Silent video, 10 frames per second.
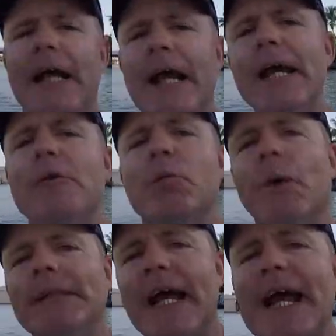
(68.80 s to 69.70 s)
and
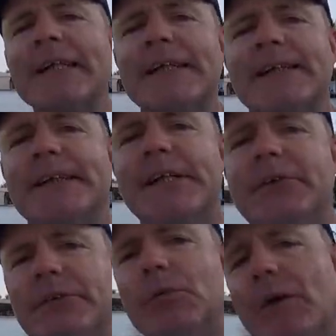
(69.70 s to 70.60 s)
what tactics to
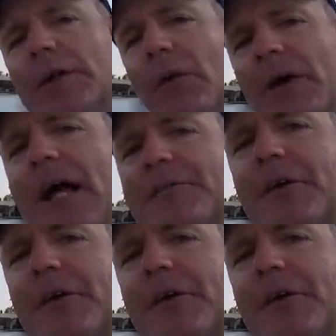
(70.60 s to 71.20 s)
use when going after